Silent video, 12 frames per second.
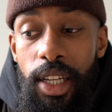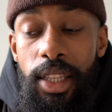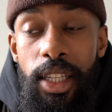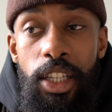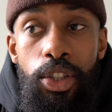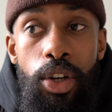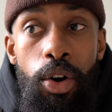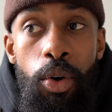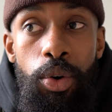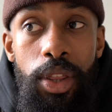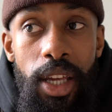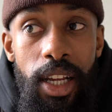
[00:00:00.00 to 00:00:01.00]
These are
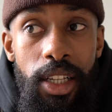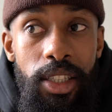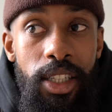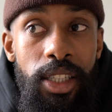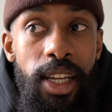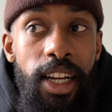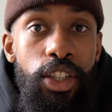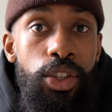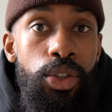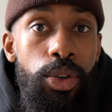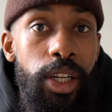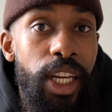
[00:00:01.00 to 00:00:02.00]
all things that
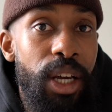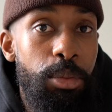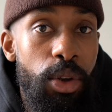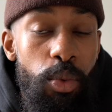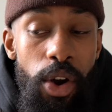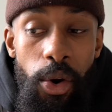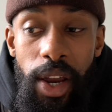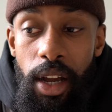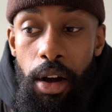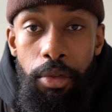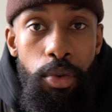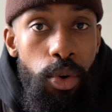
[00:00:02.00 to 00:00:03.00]
you're gonna be
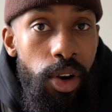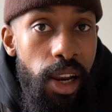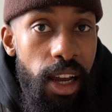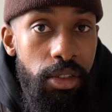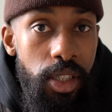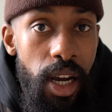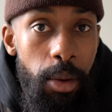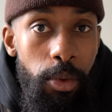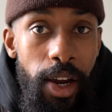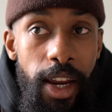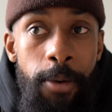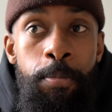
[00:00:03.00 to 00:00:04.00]
wearing for a lifetime,
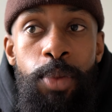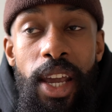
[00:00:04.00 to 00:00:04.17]
right?